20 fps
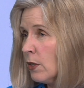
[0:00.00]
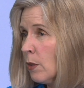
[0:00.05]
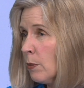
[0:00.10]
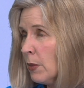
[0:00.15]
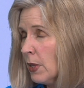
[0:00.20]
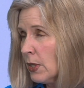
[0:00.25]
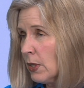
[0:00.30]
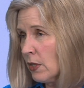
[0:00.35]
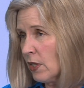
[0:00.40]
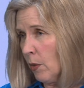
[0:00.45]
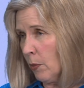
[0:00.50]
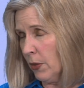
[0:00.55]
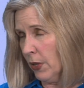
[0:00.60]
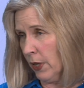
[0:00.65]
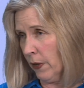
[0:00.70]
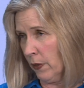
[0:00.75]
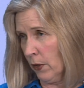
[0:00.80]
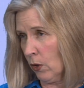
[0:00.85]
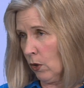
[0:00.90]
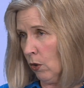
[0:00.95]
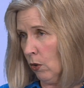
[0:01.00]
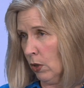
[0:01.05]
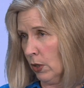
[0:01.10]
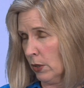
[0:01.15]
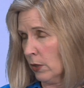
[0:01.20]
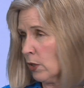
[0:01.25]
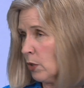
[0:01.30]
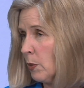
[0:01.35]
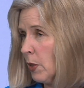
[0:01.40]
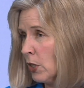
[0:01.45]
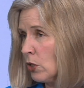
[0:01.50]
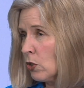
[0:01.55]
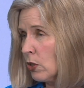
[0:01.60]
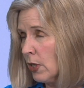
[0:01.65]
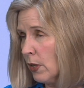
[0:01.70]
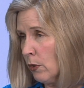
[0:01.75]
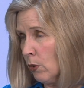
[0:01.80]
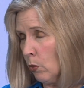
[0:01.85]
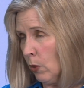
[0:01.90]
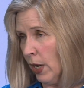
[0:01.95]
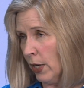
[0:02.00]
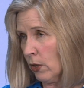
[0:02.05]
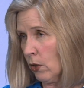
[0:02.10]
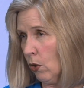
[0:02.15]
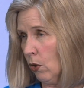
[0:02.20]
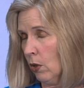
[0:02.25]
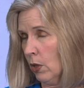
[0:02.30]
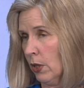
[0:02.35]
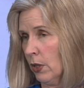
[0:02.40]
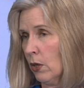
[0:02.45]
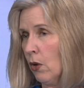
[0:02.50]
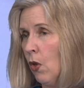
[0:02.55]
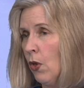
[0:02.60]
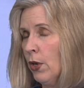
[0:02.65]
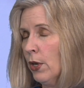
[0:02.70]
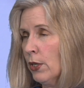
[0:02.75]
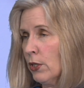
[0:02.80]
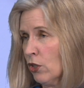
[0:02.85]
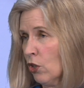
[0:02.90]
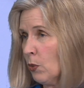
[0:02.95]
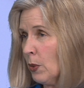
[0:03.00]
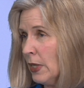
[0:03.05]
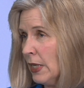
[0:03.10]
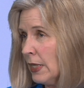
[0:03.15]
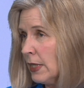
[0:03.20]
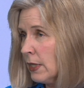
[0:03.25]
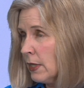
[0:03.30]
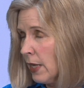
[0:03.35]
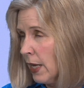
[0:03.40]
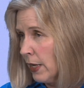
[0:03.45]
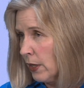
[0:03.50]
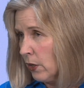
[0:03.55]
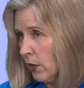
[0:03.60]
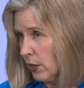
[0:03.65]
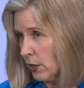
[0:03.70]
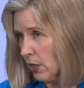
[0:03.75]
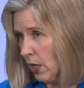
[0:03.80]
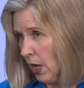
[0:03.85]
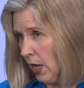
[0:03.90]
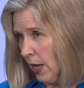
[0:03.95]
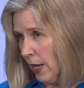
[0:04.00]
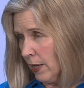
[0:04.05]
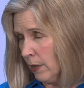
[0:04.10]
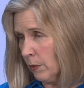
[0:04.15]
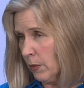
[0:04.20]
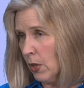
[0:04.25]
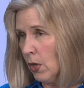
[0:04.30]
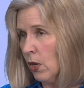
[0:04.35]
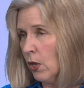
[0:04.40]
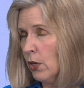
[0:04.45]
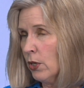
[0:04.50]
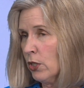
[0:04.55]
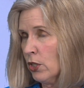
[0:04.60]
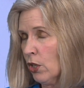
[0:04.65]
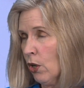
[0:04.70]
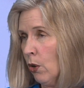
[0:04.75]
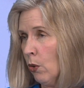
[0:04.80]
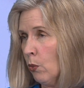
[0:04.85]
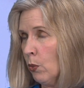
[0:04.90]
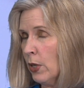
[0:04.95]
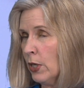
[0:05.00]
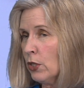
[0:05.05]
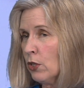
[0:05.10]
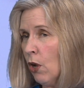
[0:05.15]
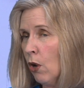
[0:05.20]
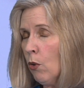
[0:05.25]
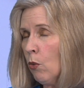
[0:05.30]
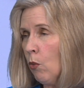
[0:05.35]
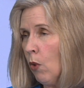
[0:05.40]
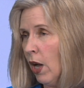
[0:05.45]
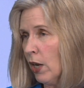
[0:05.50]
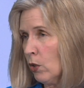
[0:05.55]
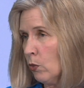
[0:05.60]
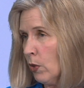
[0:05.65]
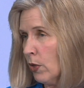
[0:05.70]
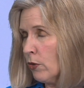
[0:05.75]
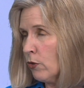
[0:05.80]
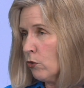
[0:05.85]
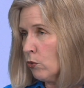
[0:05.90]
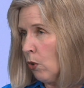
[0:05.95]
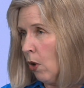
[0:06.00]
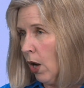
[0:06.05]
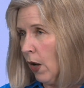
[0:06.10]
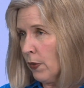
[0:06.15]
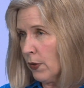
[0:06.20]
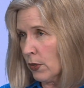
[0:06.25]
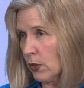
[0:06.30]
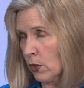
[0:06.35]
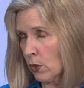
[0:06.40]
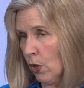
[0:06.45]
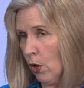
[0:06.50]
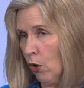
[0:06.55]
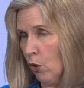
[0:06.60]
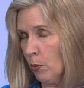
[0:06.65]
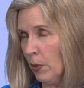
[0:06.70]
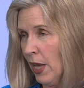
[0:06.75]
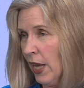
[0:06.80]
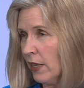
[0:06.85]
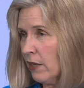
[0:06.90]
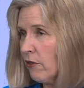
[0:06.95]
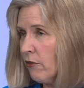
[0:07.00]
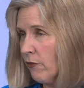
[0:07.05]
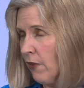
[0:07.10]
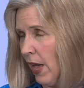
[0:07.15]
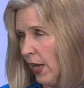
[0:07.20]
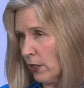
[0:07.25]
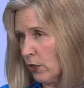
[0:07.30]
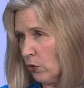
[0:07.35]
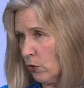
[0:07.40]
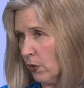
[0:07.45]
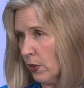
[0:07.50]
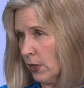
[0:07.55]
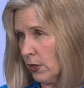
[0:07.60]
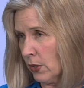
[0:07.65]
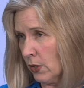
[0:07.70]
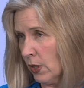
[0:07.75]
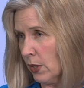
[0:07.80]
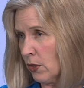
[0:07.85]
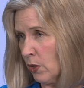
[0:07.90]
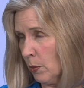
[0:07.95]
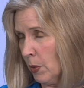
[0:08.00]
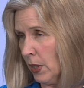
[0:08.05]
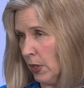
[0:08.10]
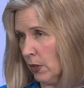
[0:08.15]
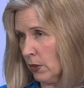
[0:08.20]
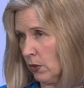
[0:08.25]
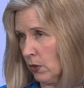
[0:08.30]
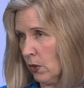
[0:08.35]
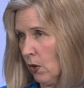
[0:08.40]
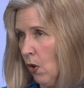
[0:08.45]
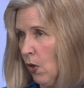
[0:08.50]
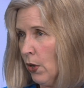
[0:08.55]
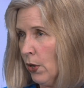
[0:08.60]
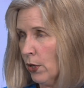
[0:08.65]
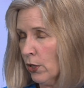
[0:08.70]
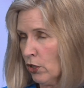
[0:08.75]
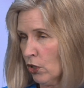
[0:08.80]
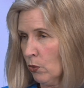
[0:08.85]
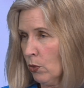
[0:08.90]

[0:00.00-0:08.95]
to miss something in the colon, especially in the right colon. So we need to take our time. So we don't want to withdraw the scope any faster than 6 minutes. So